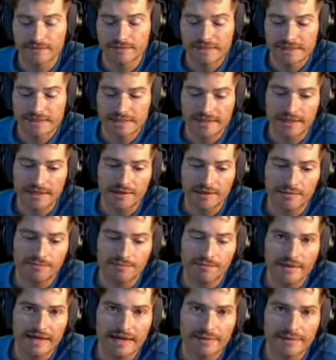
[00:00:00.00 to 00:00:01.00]

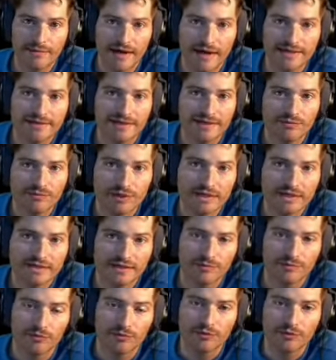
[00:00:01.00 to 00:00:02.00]
It might seem really
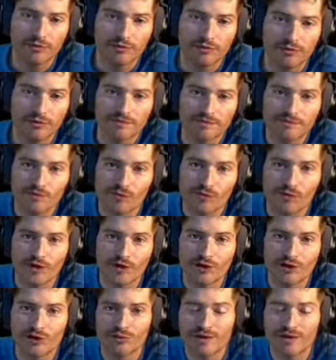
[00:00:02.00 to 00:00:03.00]
simple when
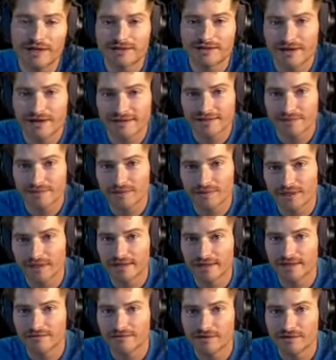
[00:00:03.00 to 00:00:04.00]
you're being taught something
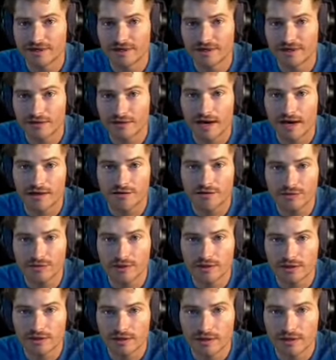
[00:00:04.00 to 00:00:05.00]
in a video, how to
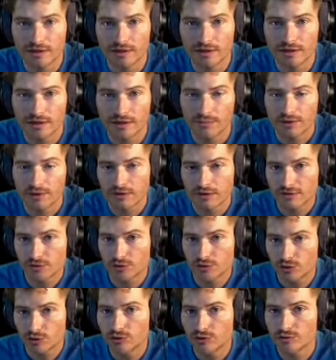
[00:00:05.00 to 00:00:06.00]
do it, but until
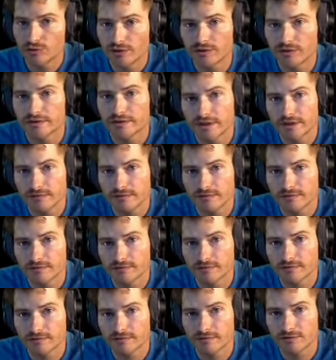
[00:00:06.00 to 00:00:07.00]
you do it
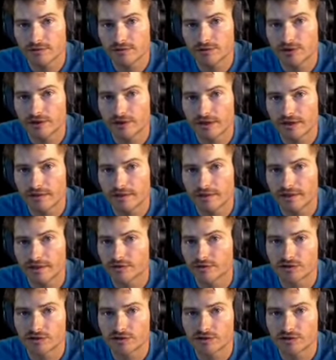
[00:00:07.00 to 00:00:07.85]
yourself, you're going to think it's